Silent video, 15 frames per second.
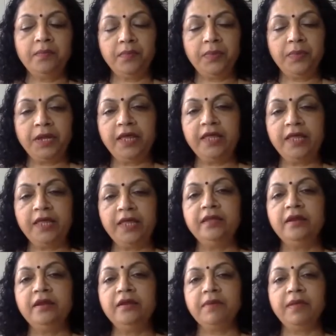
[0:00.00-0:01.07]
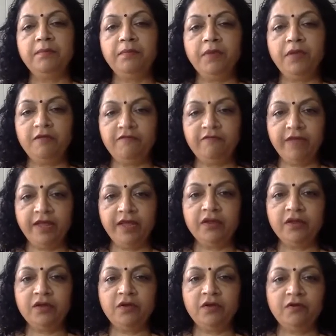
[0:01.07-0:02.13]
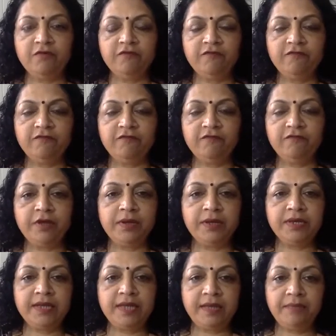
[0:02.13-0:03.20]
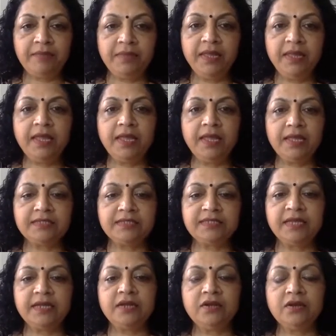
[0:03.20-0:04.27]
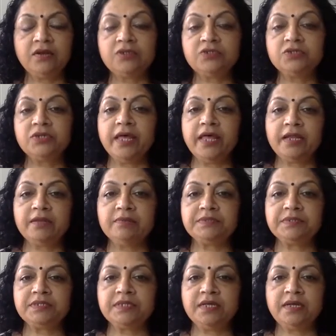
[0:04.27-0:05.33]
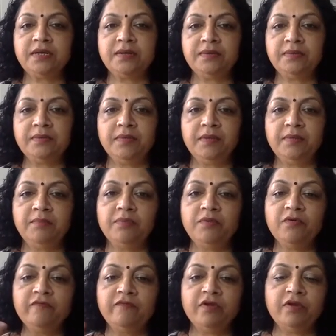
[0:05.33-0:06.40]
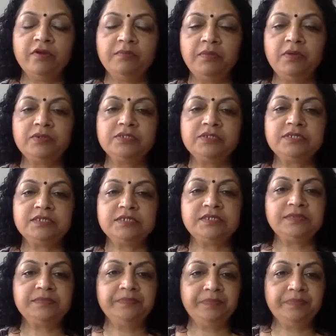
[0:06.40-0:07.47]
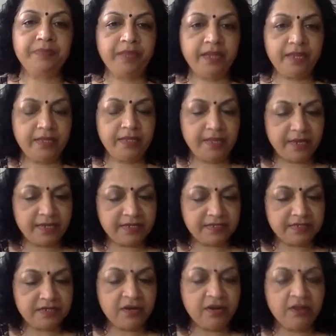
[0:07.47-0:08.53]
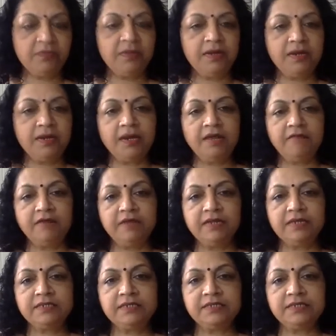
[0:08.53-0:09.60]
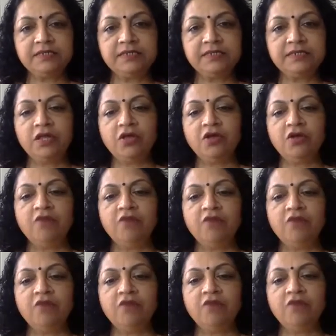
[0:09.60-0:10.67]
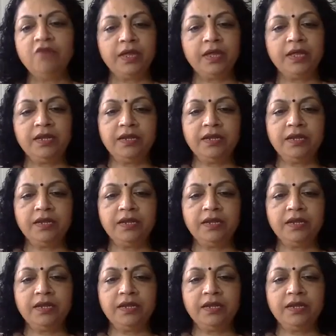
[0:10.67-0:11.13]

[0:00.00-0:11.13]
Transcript: Another effect of tapping is that it also helps improve your immune system. There is documented evidence of how it